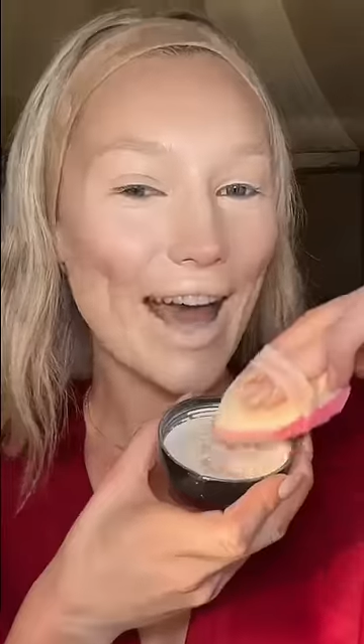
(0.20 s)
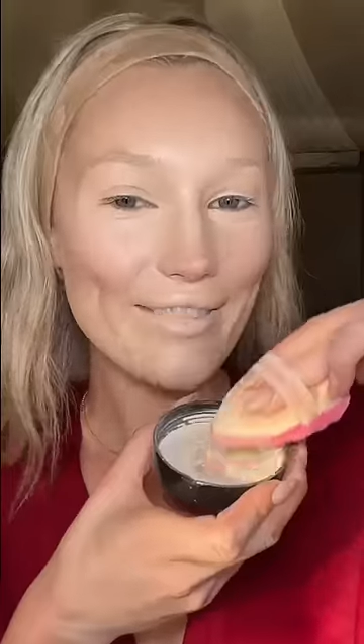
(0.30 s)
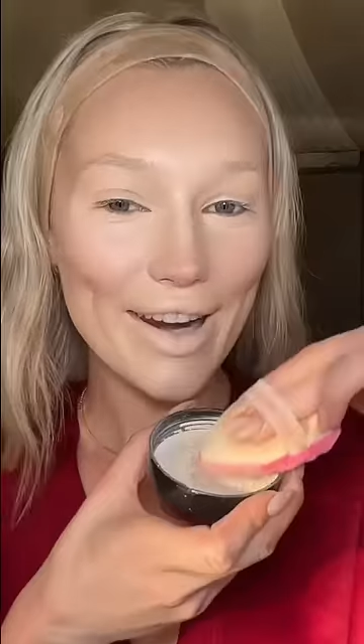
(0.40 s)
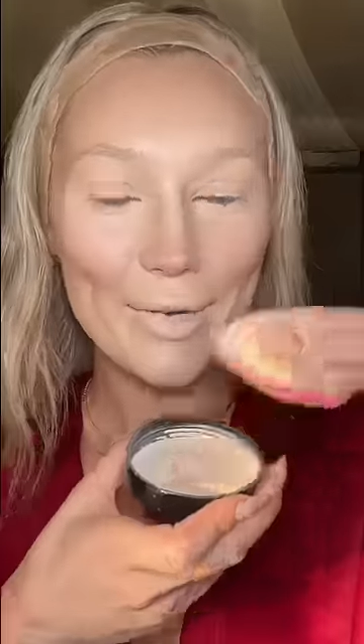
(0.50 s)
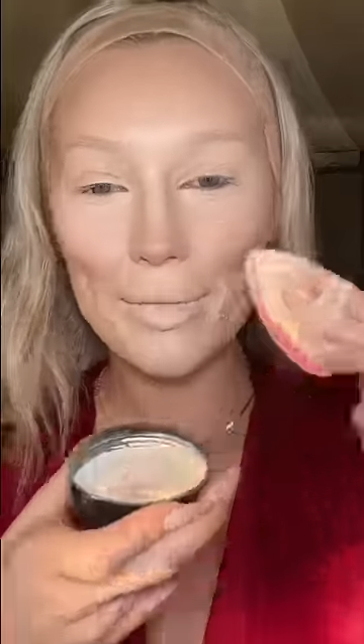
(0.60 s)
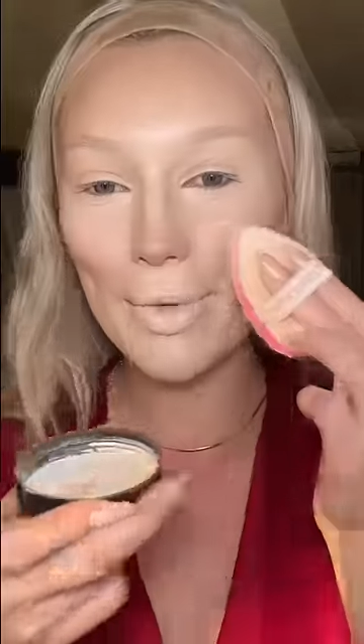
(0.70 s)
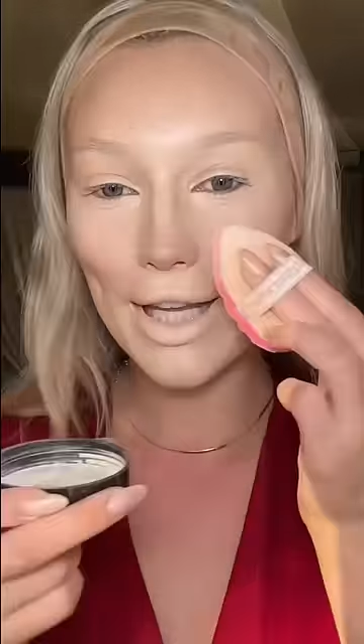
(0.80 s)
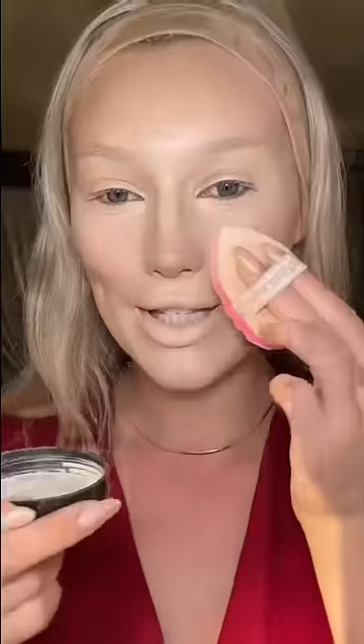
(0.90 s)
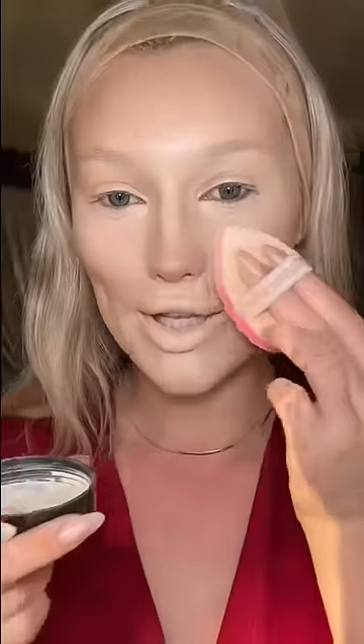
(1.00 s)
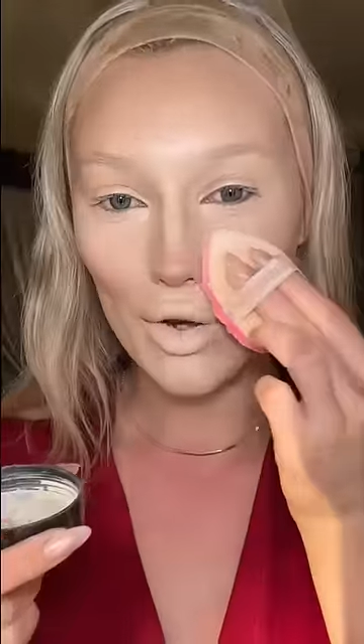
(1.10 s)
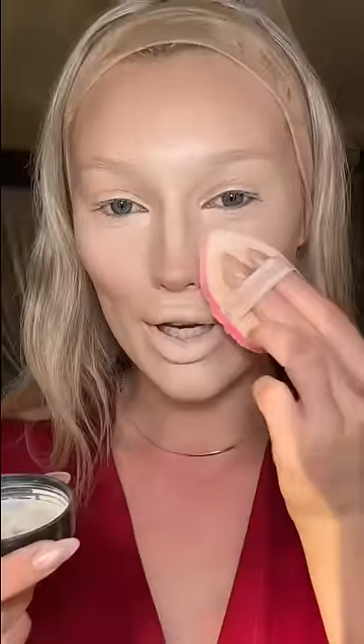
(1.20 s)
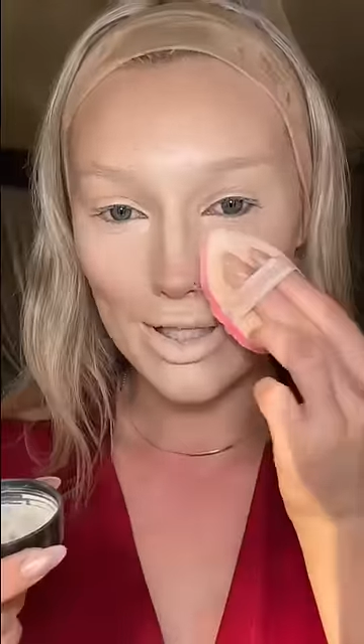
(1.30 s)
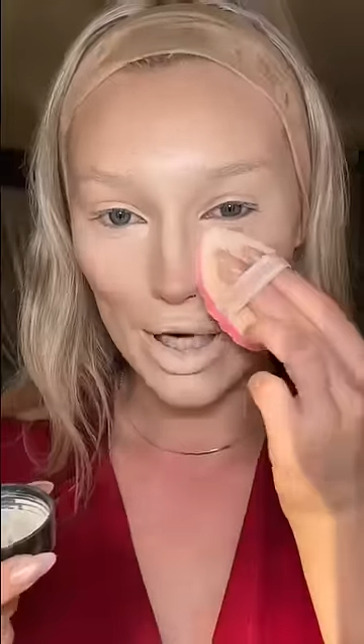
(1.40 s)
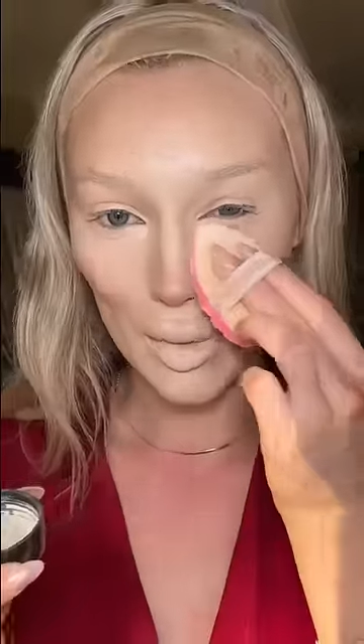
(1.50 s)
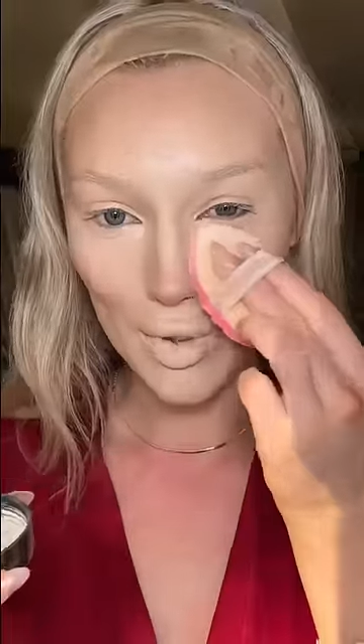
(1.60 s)
Get ready with me to go
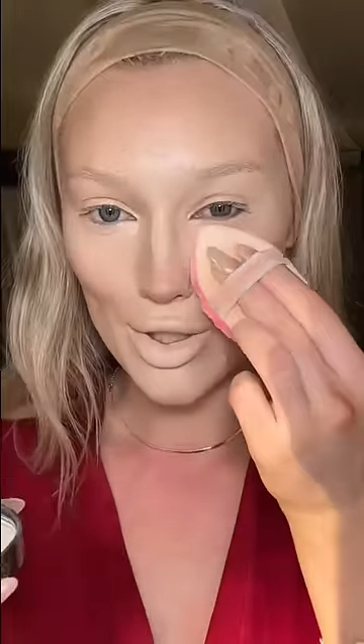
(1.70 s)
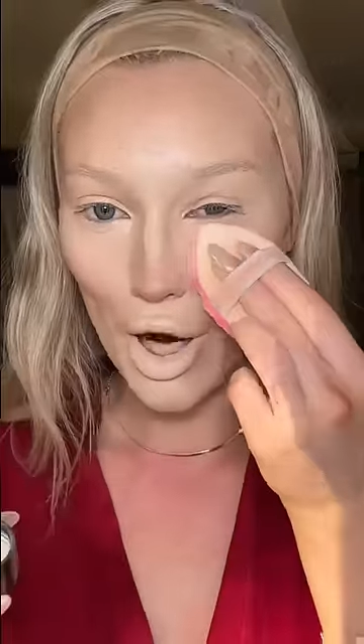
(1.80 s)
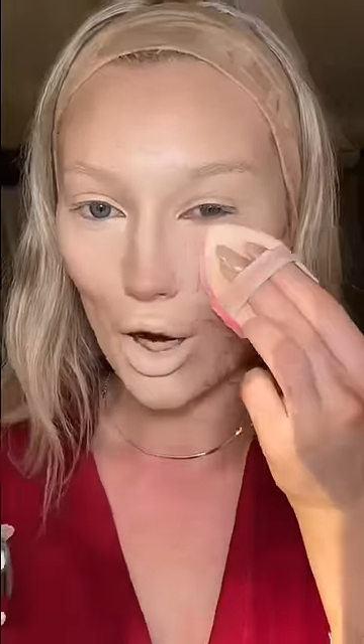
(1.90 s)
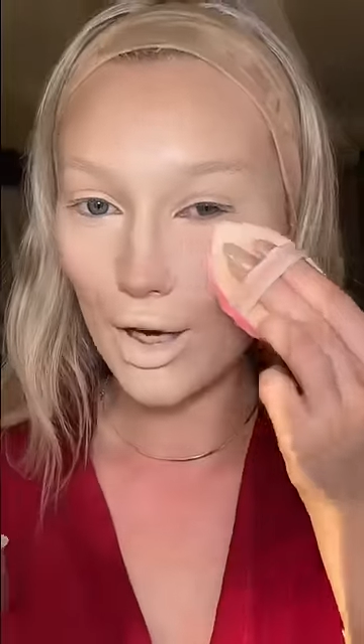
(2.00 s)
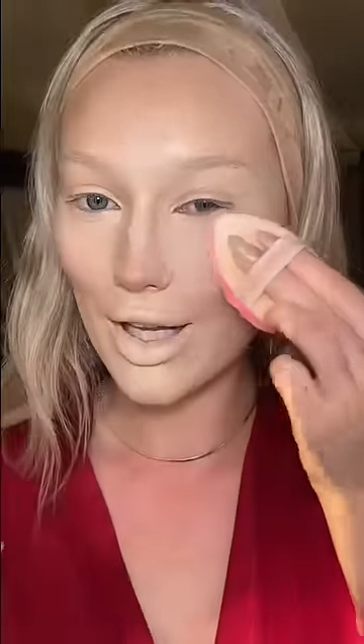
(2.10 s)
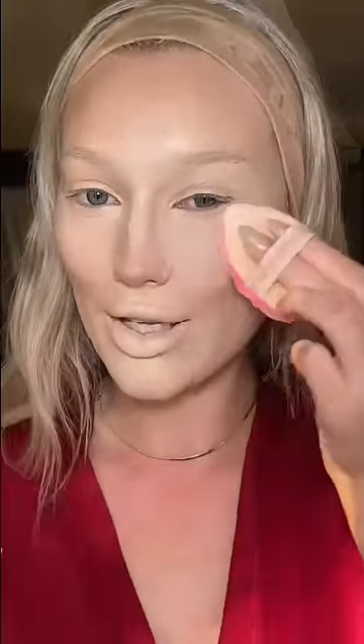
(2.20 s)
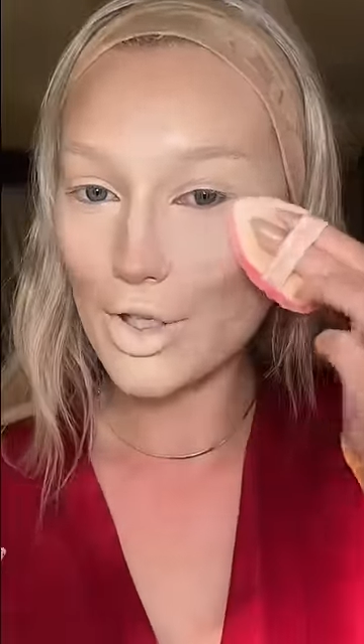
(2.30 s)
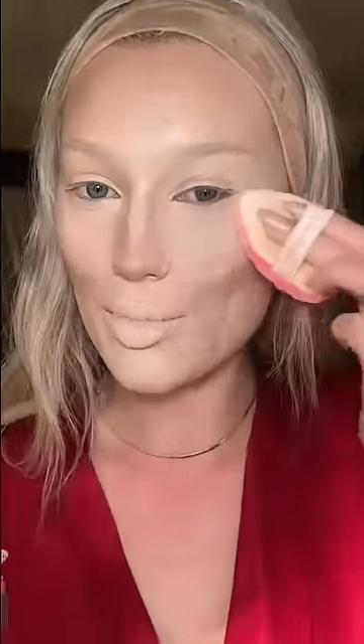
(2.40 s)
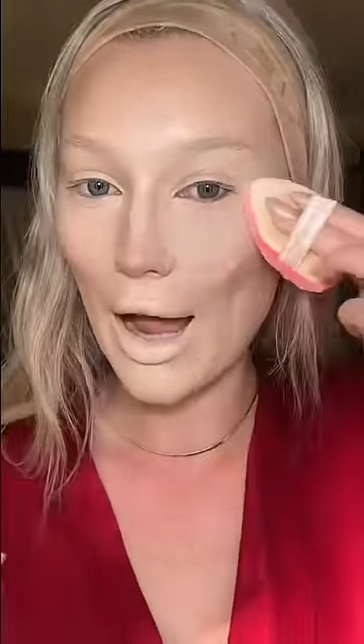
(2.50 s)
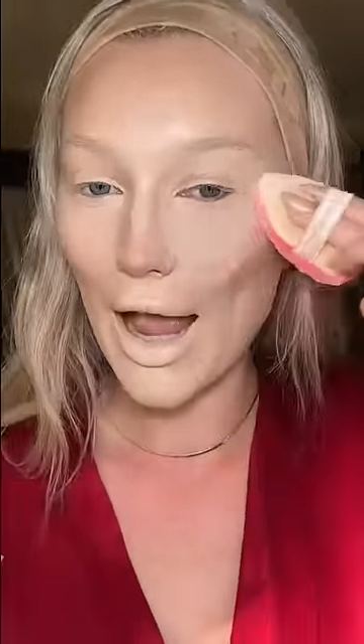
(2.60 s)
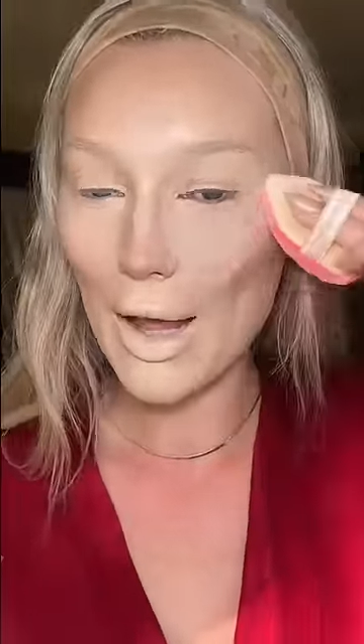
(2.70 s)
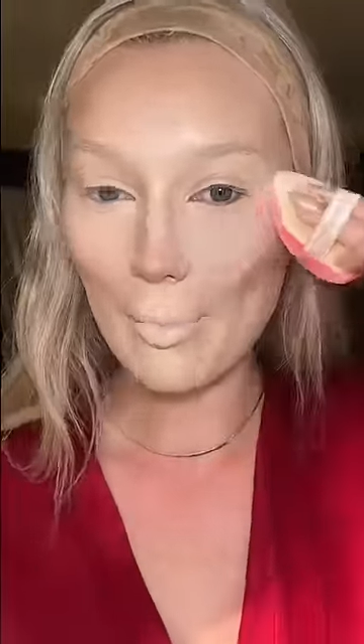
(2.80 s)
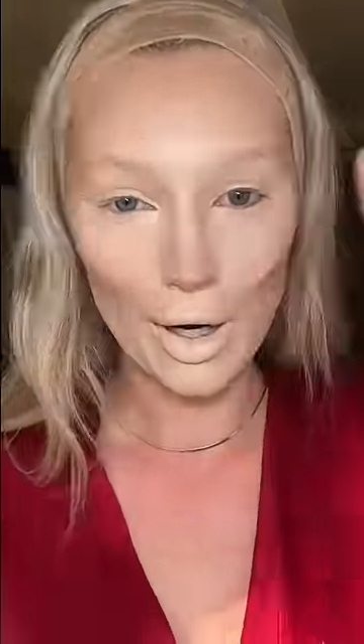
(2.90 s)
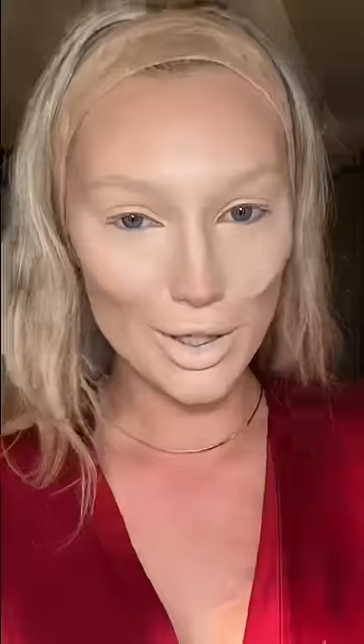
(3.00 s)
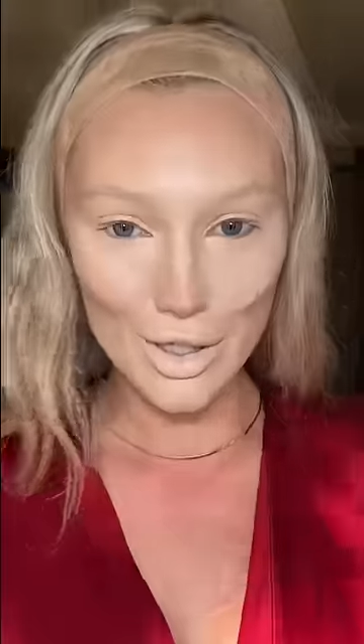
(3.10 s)
to dinner with Tarte in
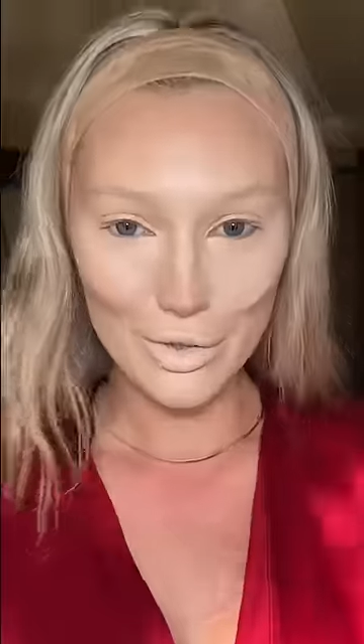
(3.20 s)
Dubai, part